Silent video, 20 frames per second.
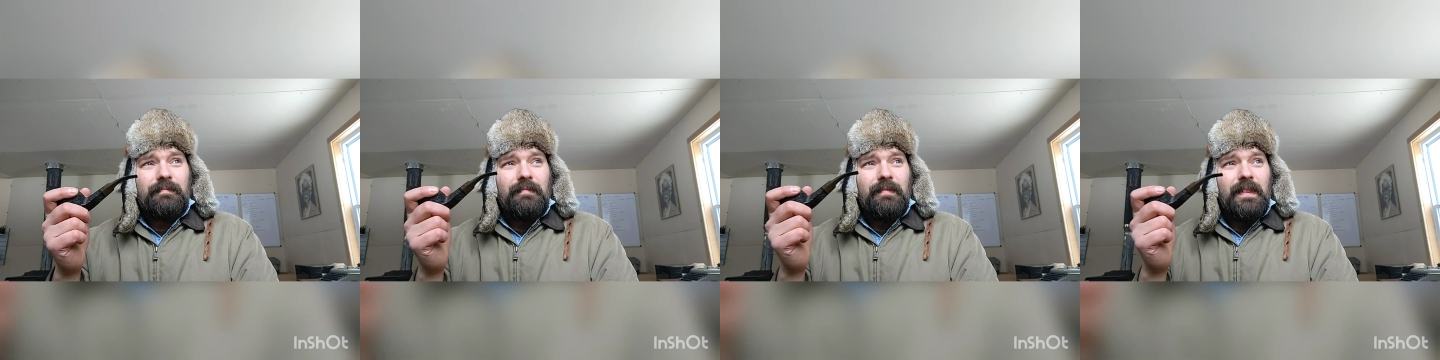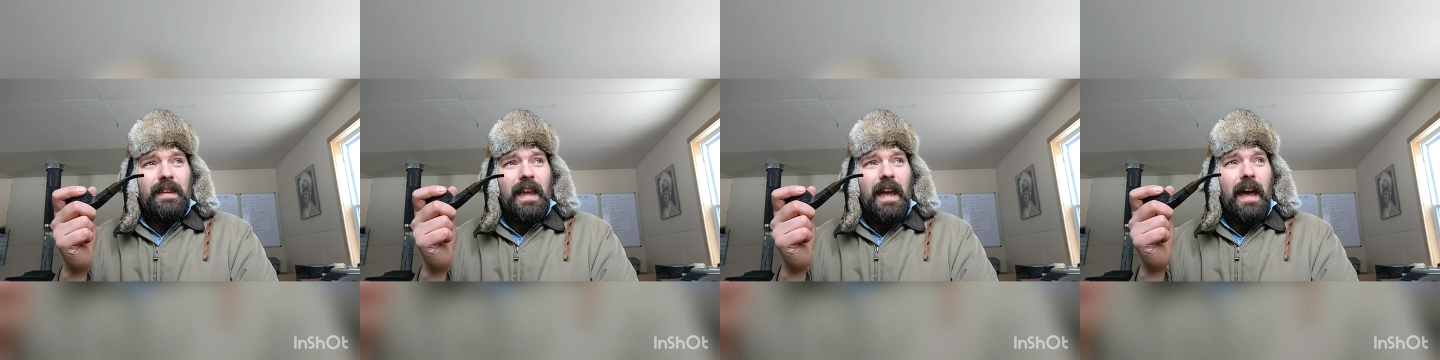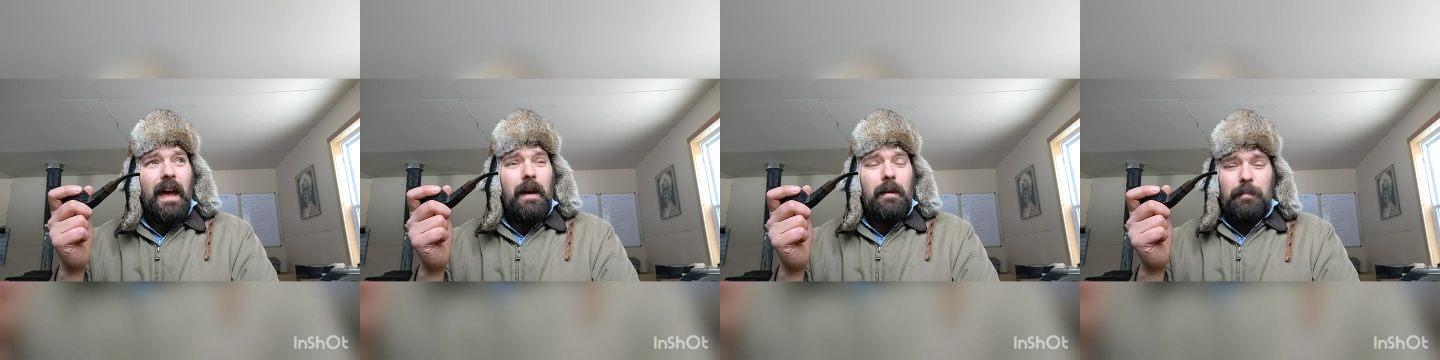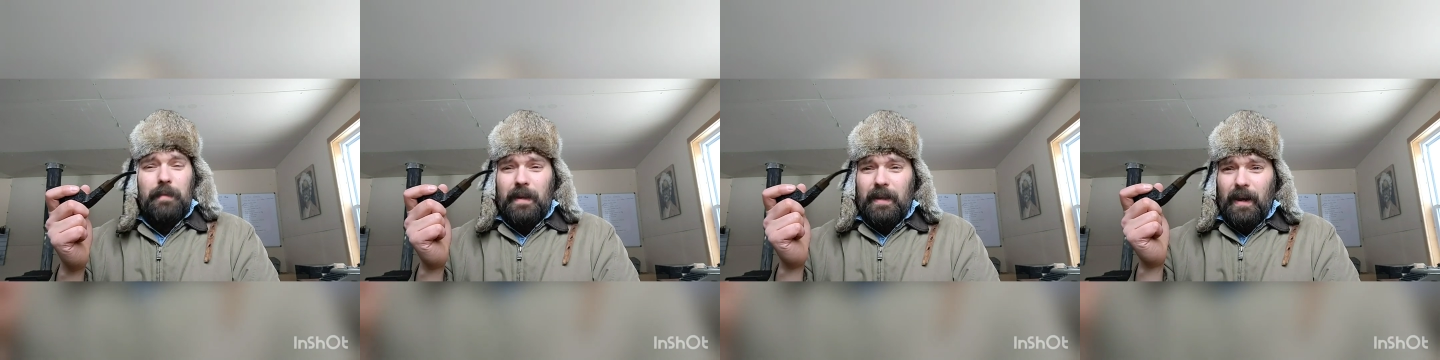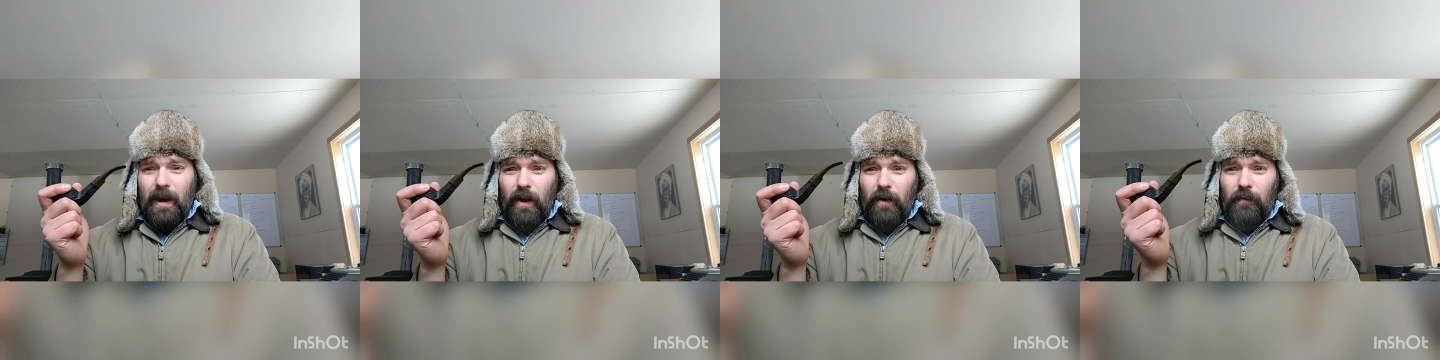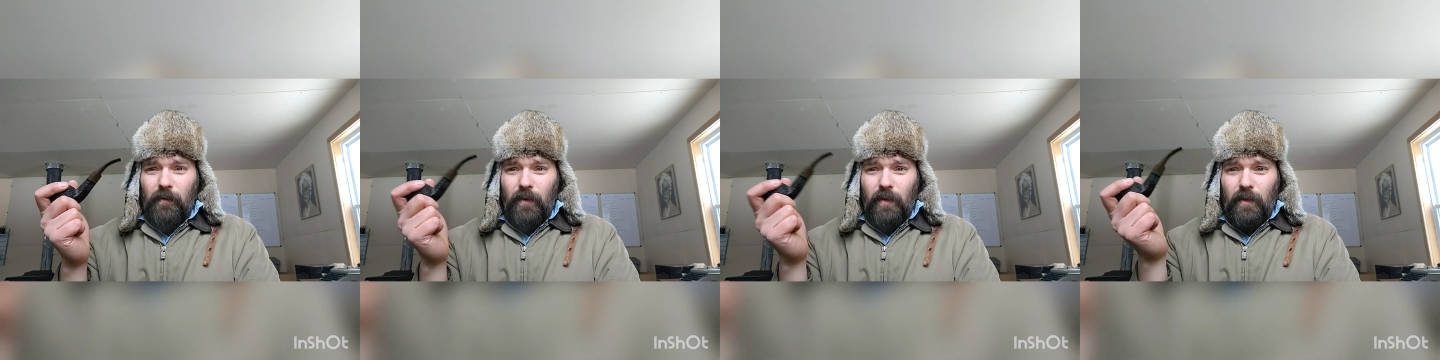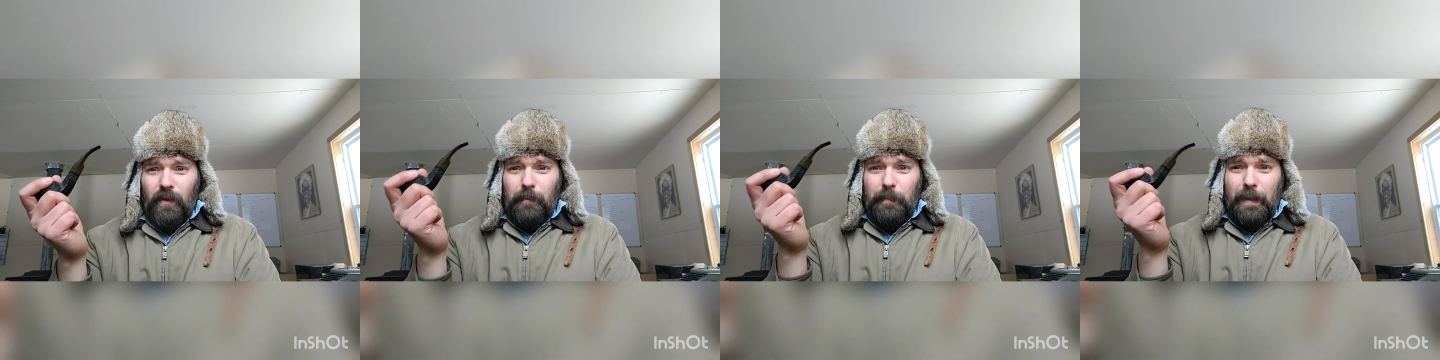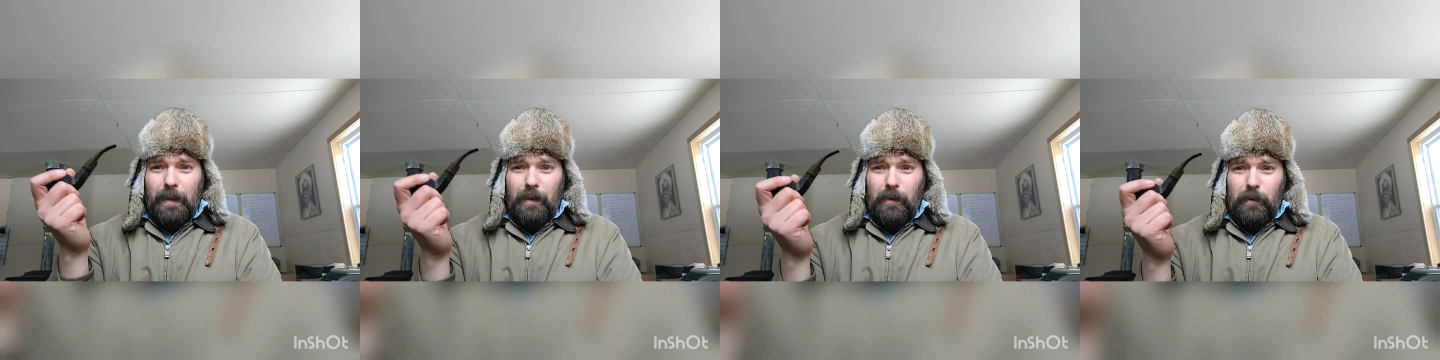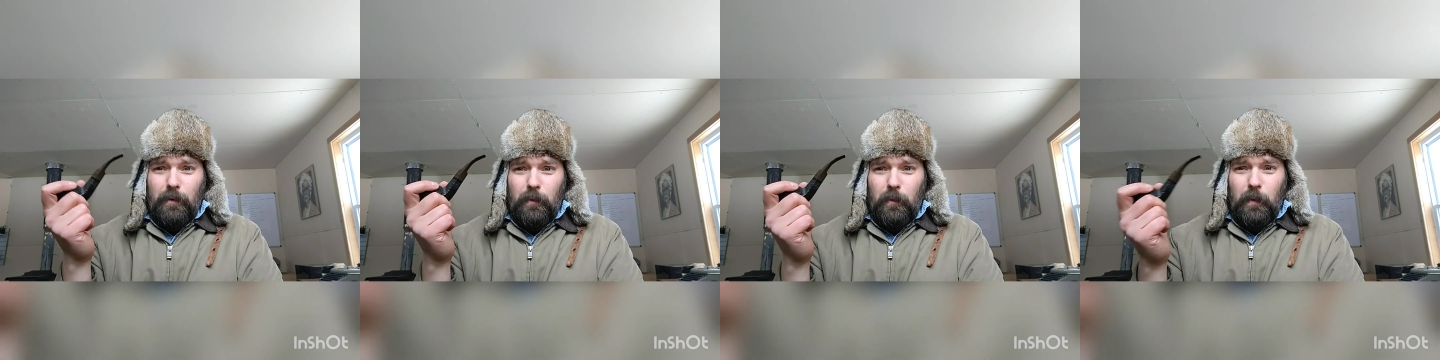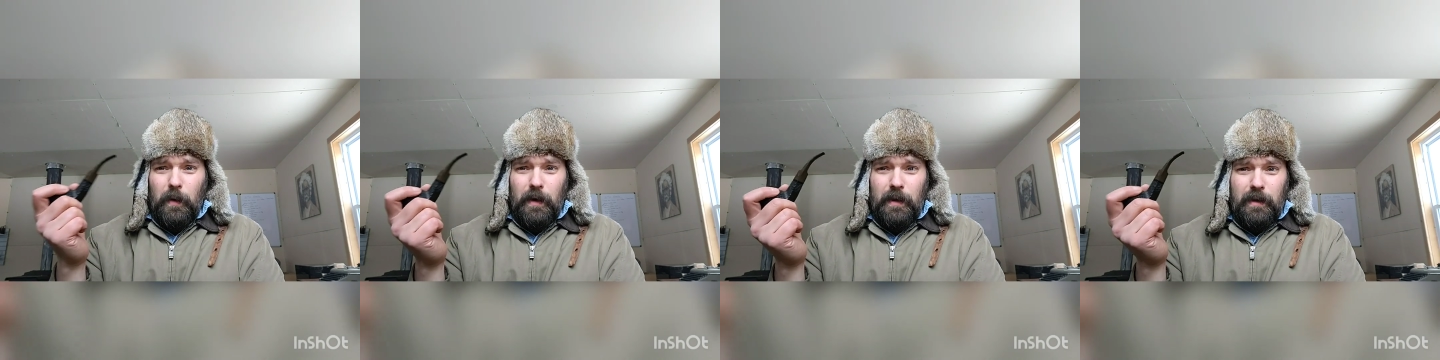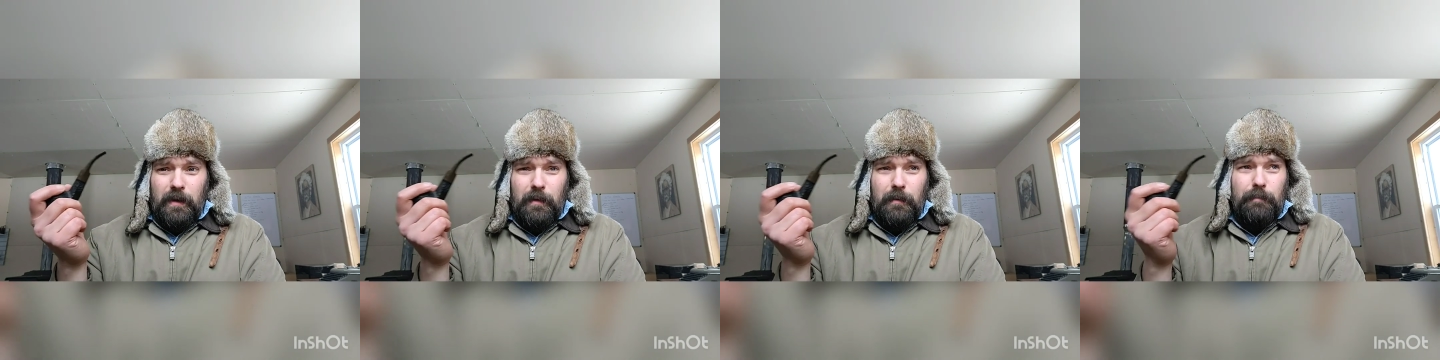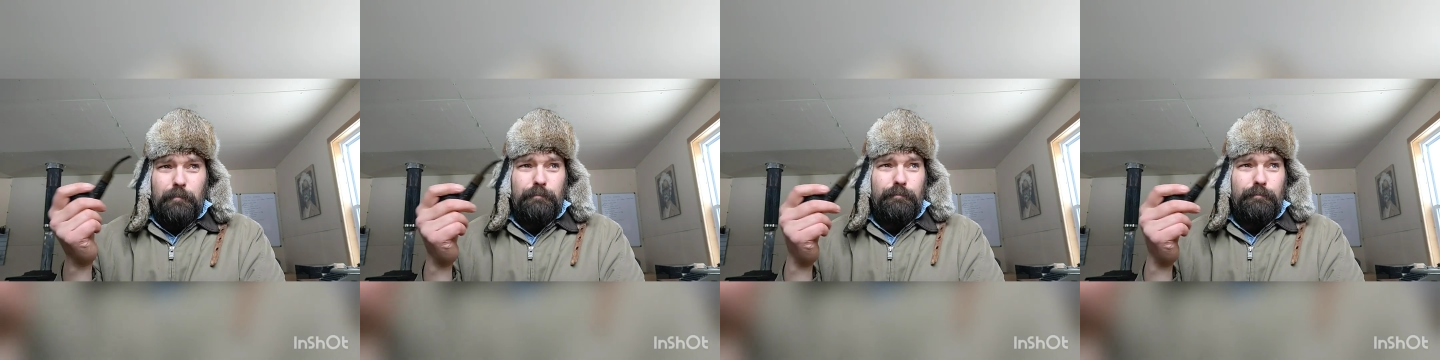yeah, be careful about what you